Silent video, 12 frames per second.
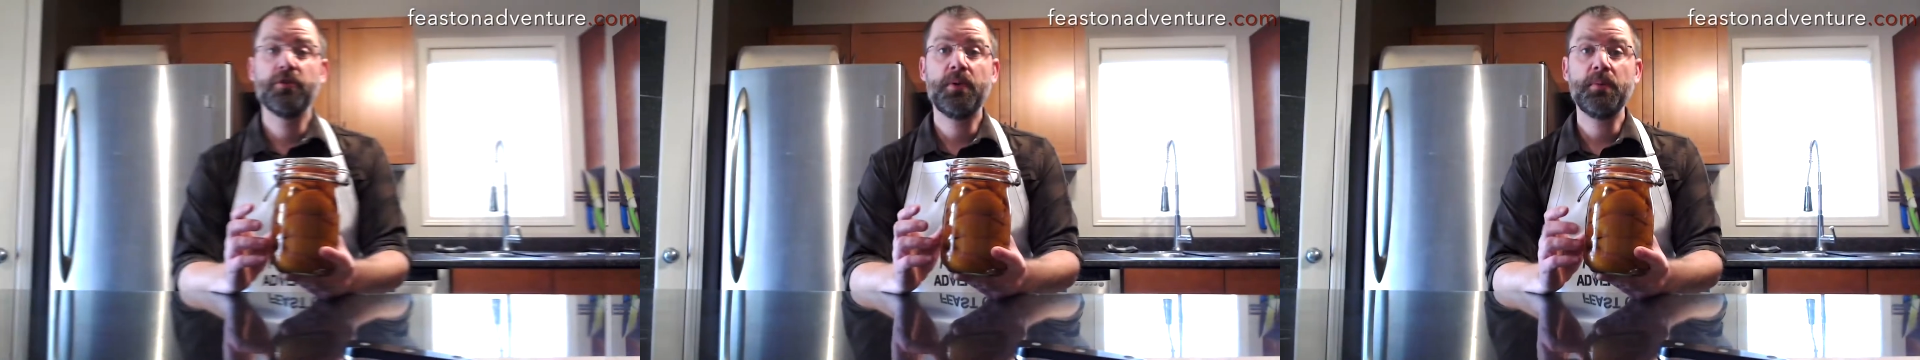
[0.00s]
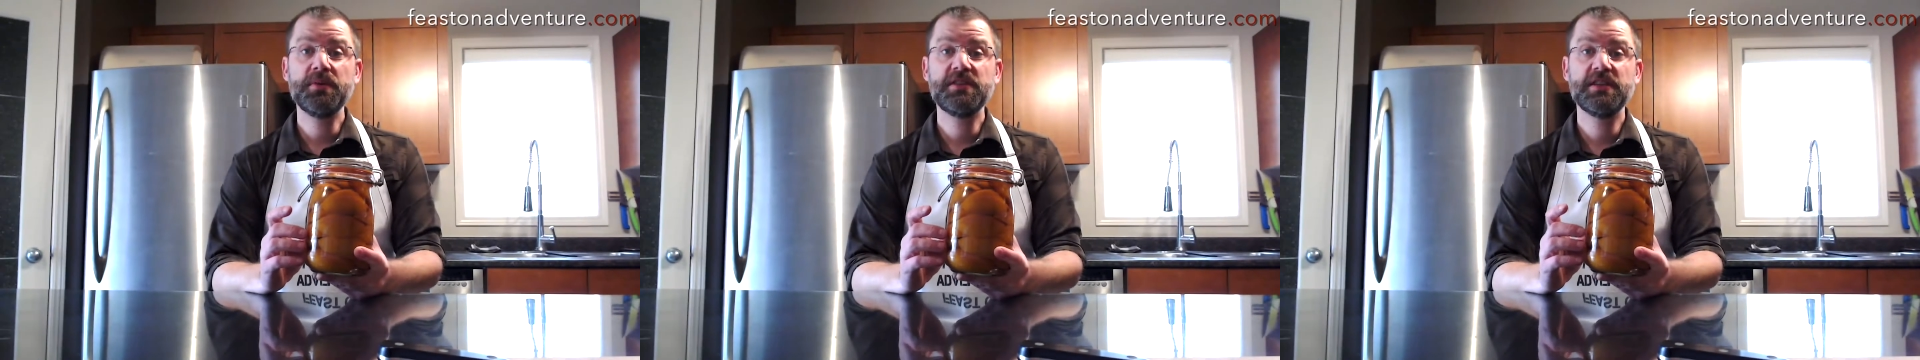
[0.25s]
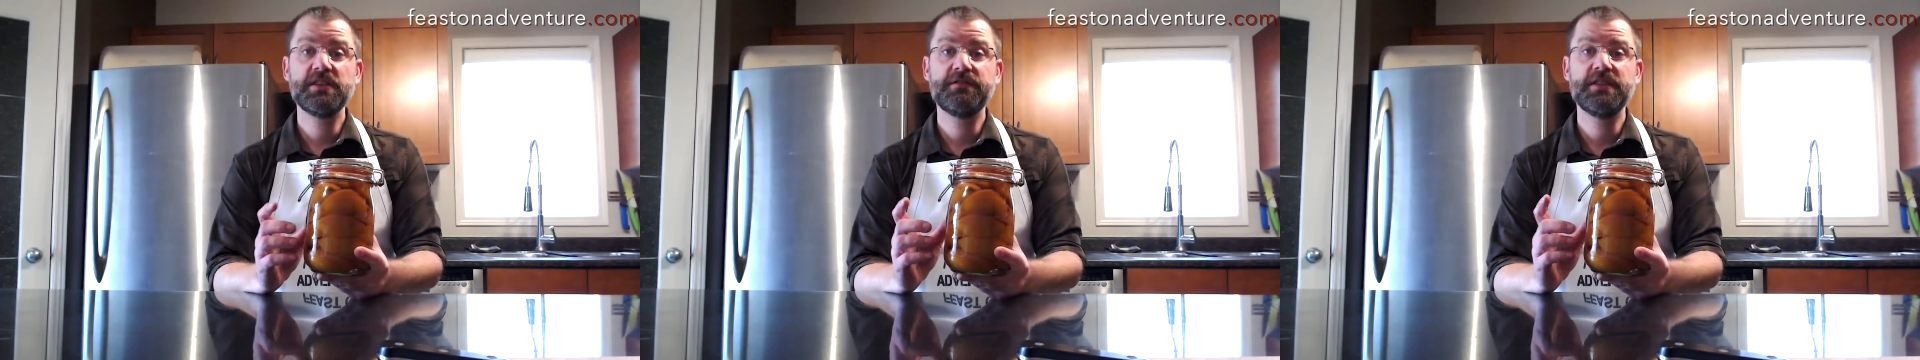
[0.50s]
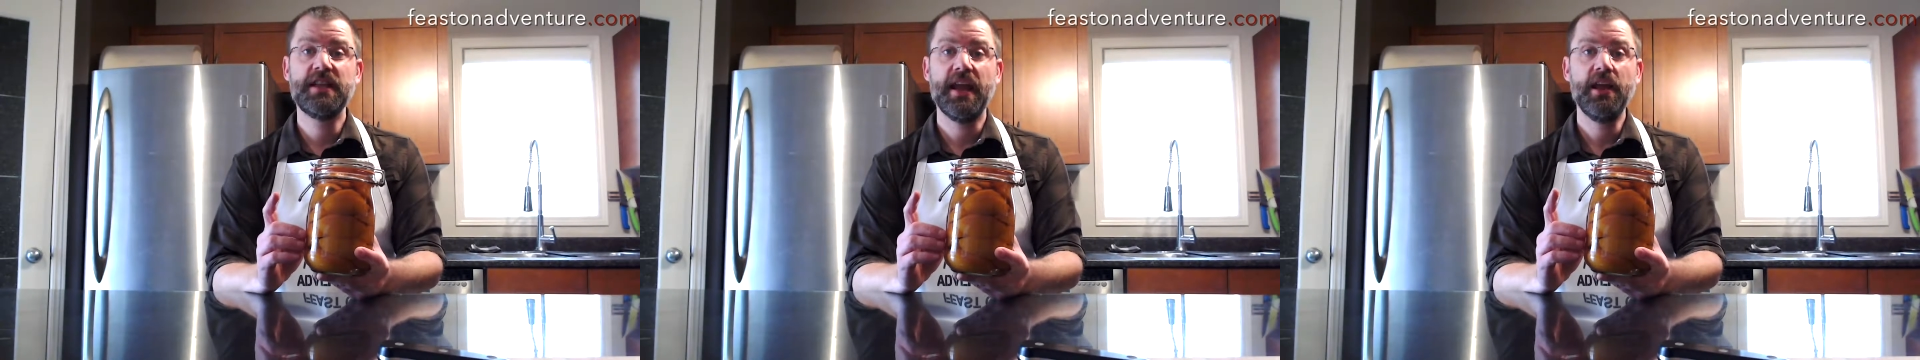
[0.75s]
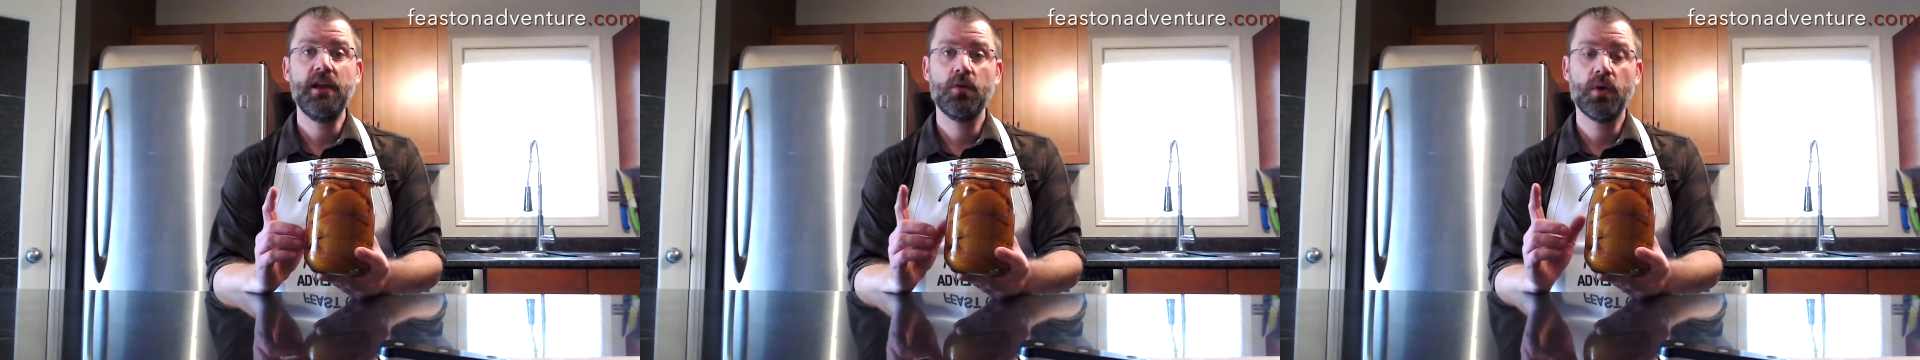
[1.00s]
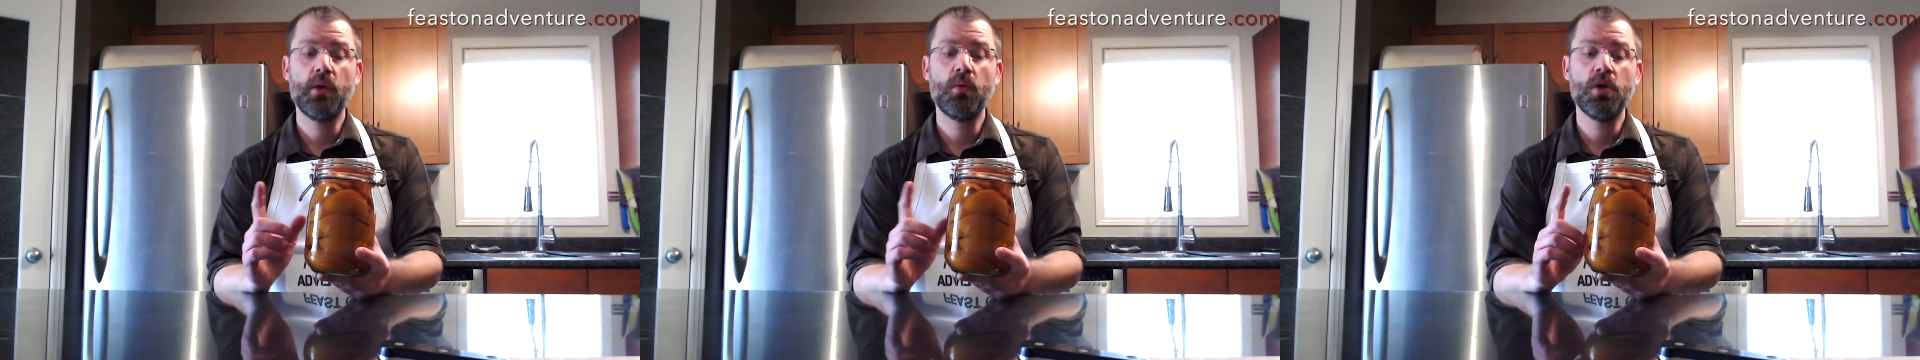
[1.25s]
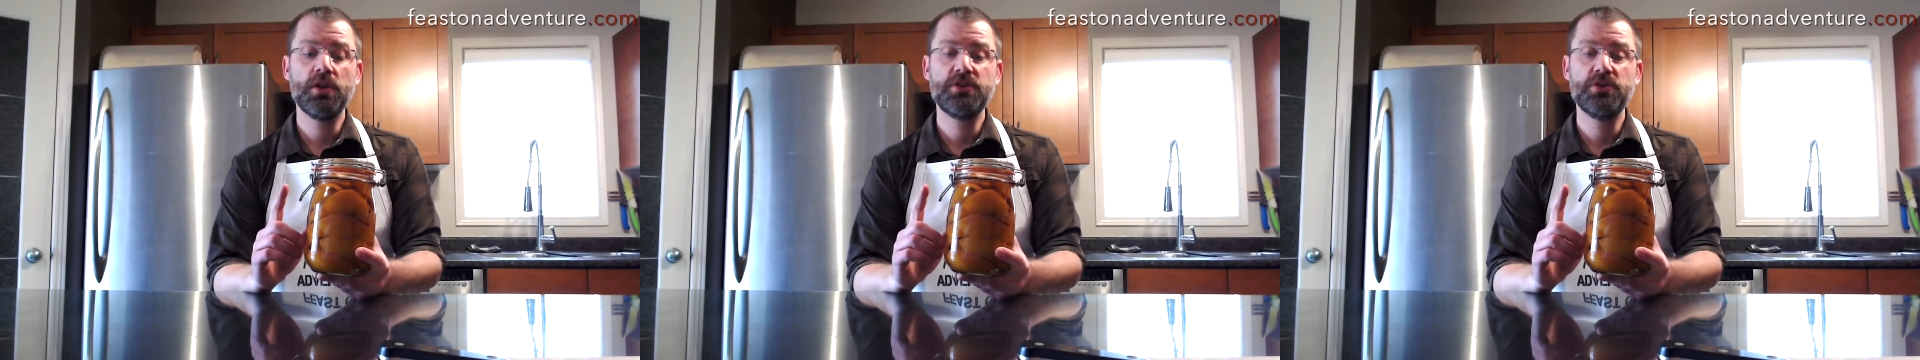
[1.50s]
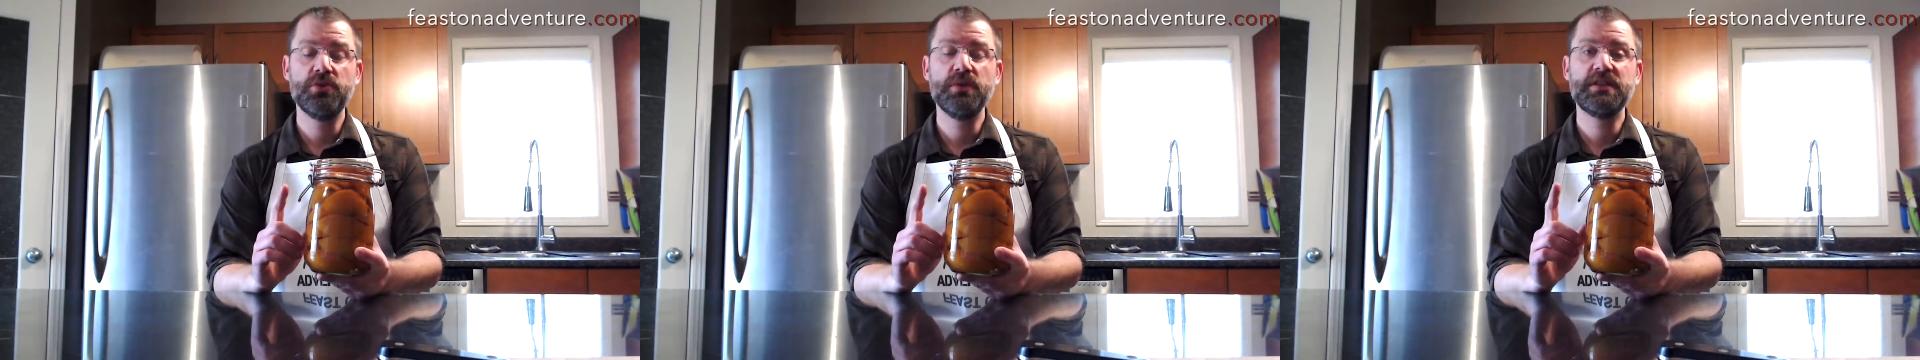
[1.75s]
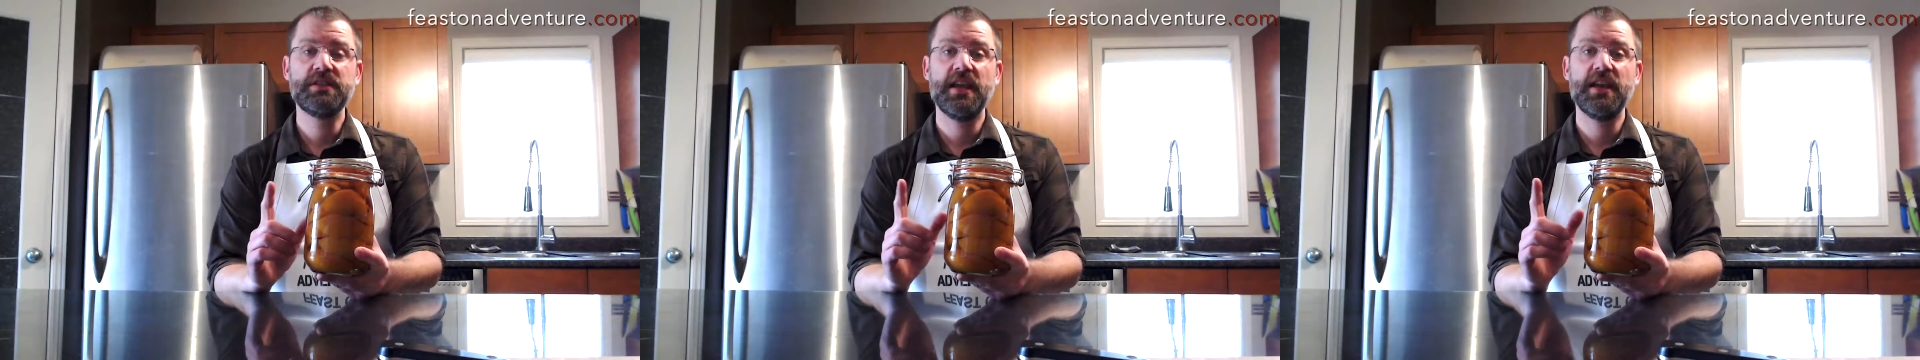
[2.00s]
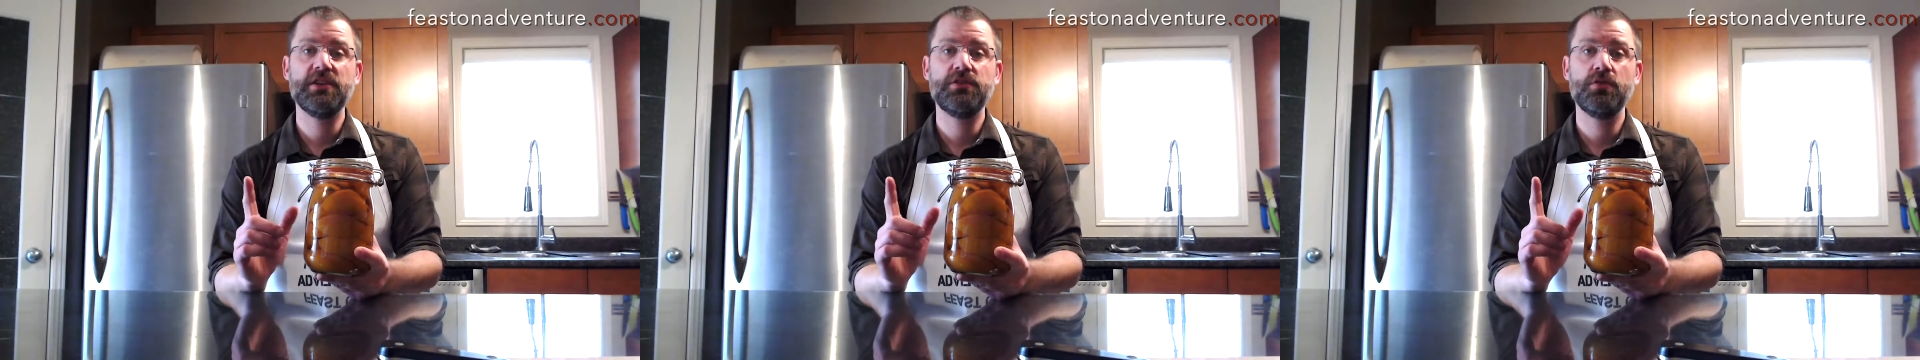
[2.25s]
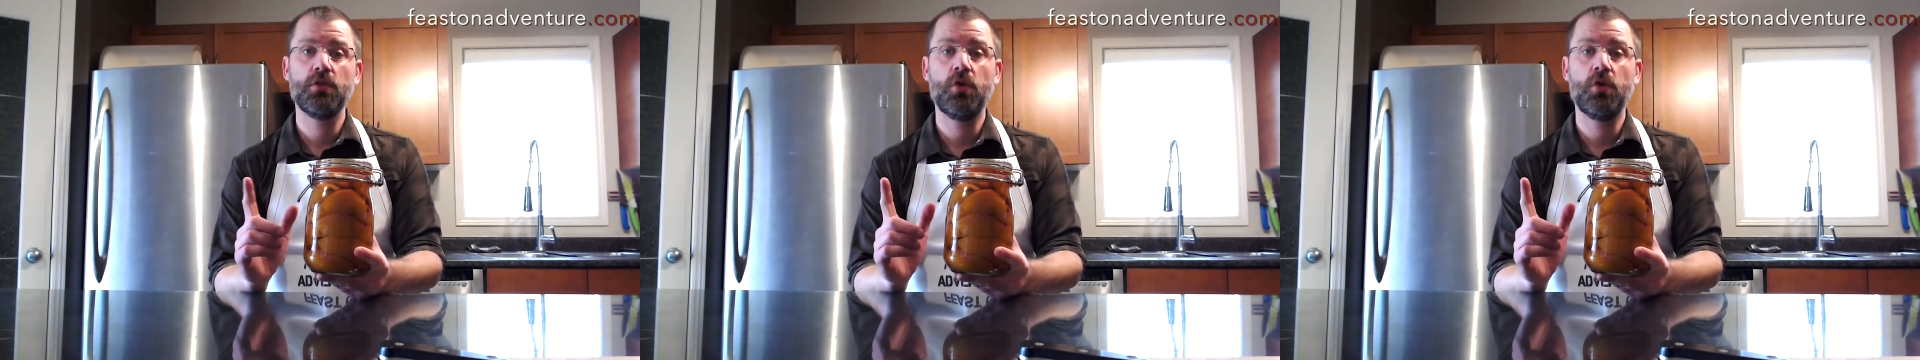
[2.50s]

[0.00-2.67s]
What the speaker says: for the purposes of today, what I want to do is take us through